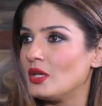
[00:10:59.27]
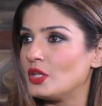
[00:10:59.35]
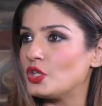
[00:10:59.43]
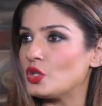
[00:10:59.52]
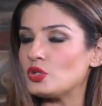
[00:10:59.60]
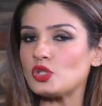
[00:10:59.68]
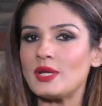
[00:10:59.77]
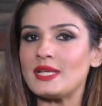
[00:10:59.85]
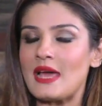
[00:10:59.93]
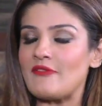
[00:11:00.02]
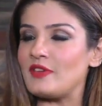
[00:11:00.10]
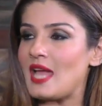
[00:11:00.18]
You know, so
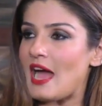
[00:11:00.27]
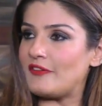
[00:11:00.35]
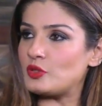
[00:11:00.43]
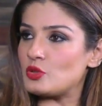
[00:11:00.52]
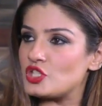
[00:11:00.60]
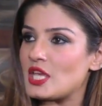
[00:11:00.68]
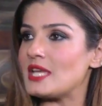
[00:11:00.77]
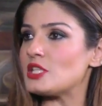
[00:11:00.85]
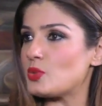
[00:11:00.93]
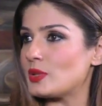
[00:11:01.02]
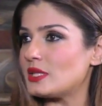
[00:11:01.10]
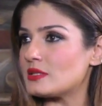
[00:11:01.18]
we have to change with the